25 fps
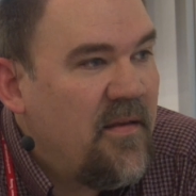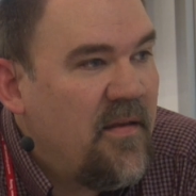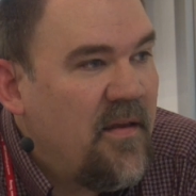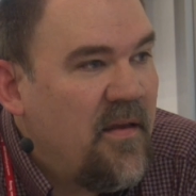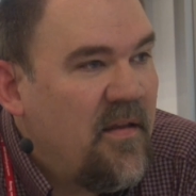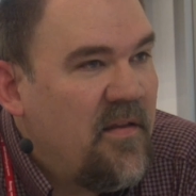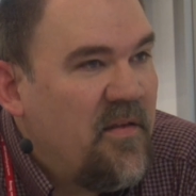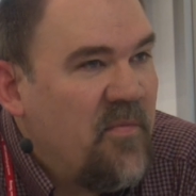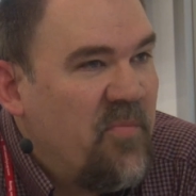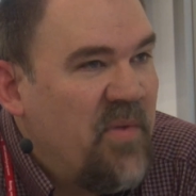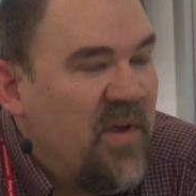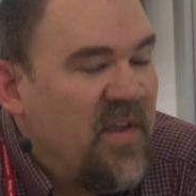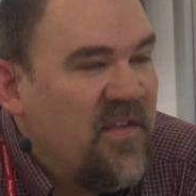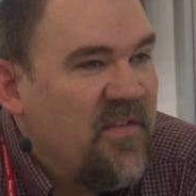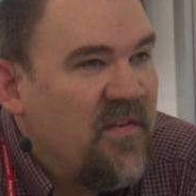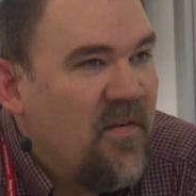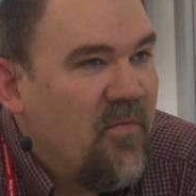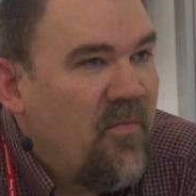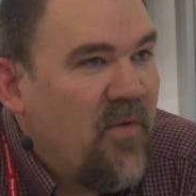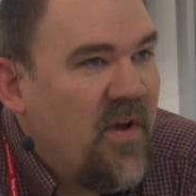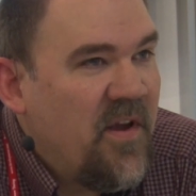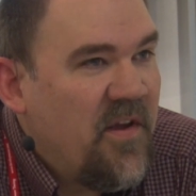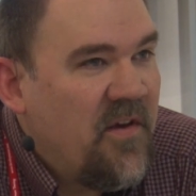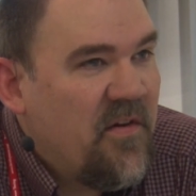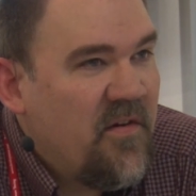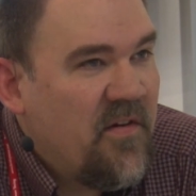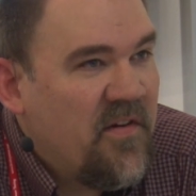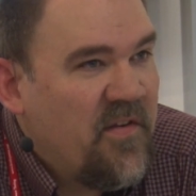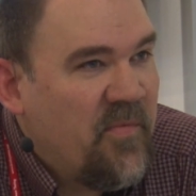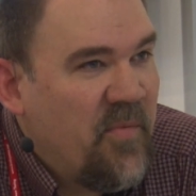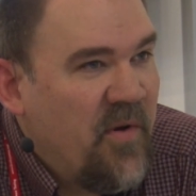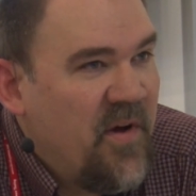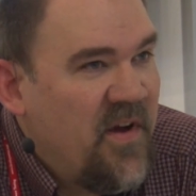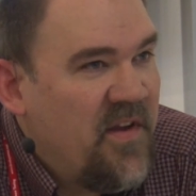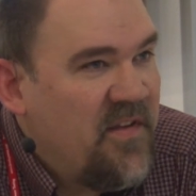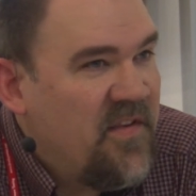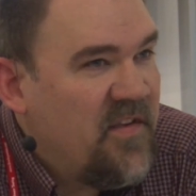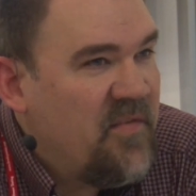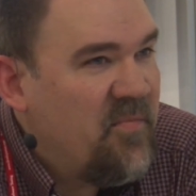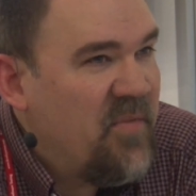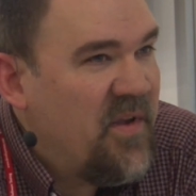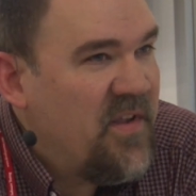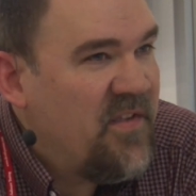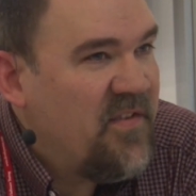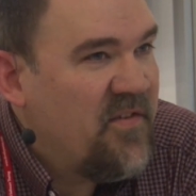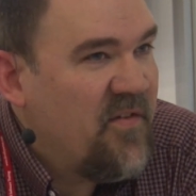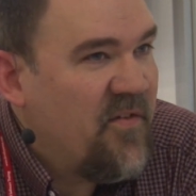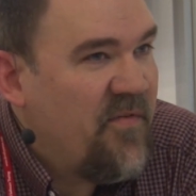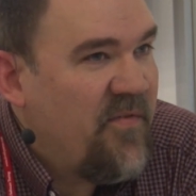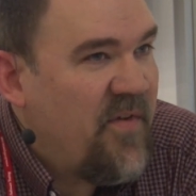It depends on what your experience has
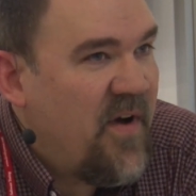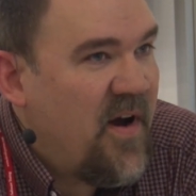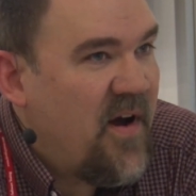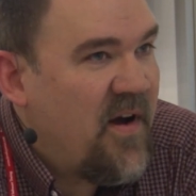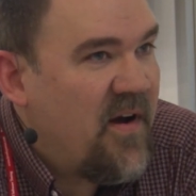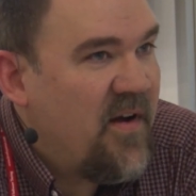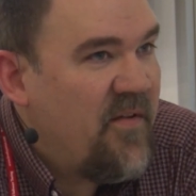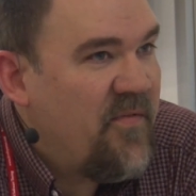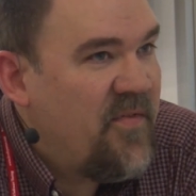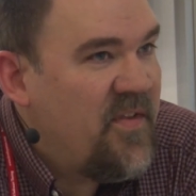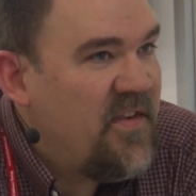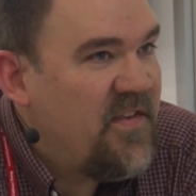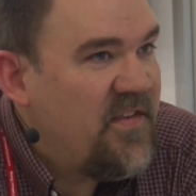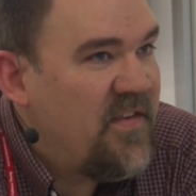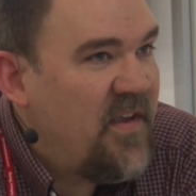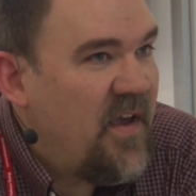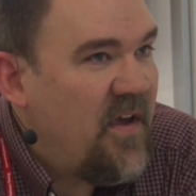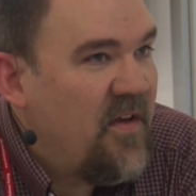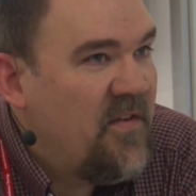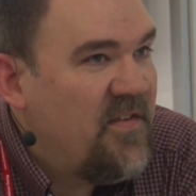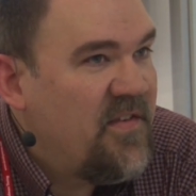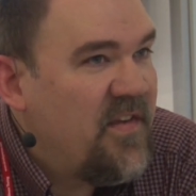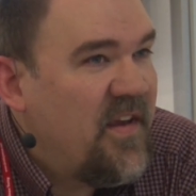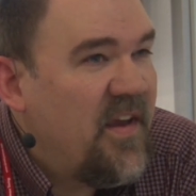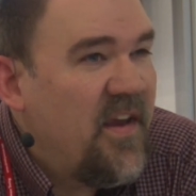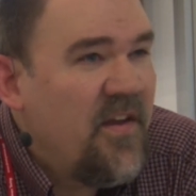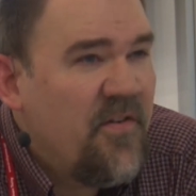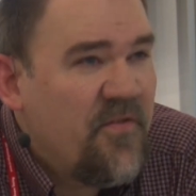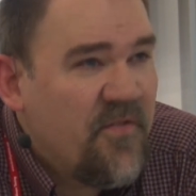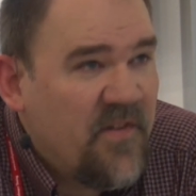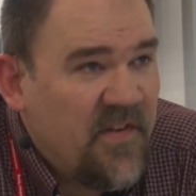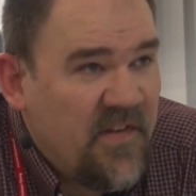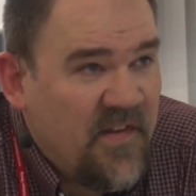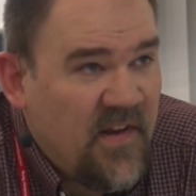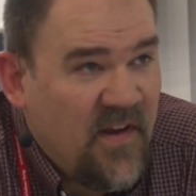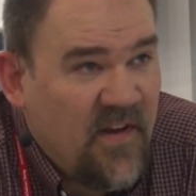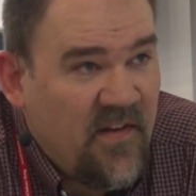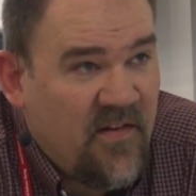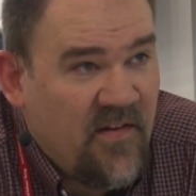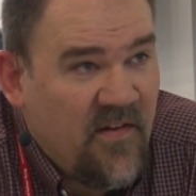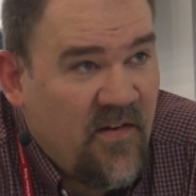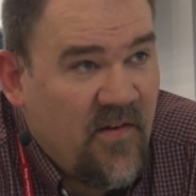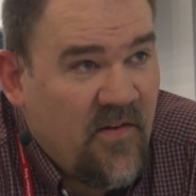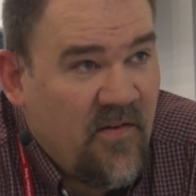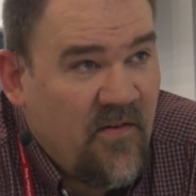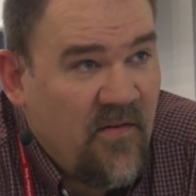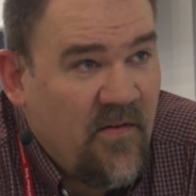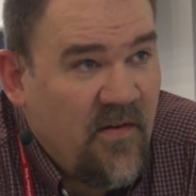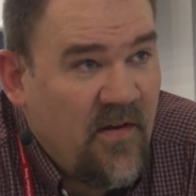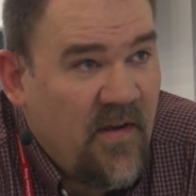been so far. If this sounds interesting to
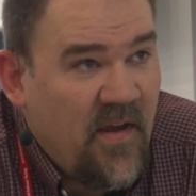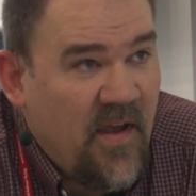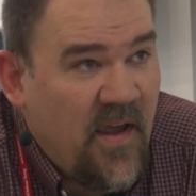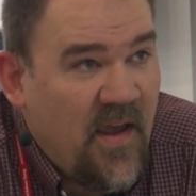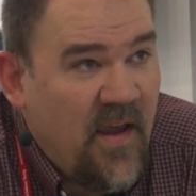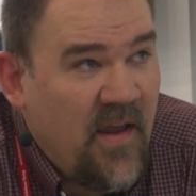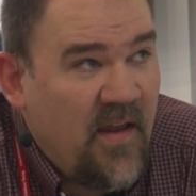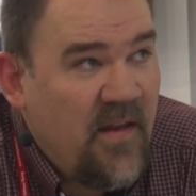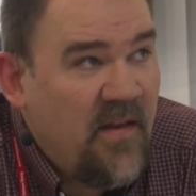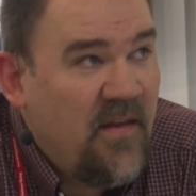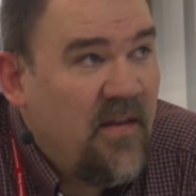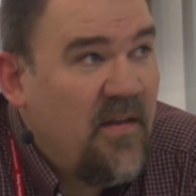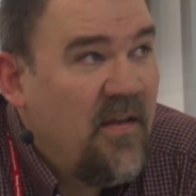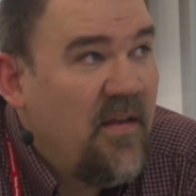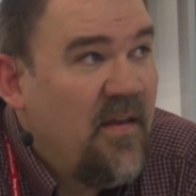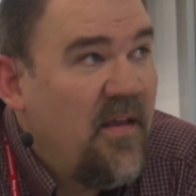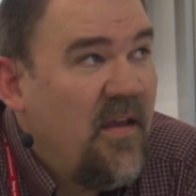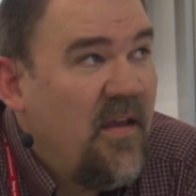you and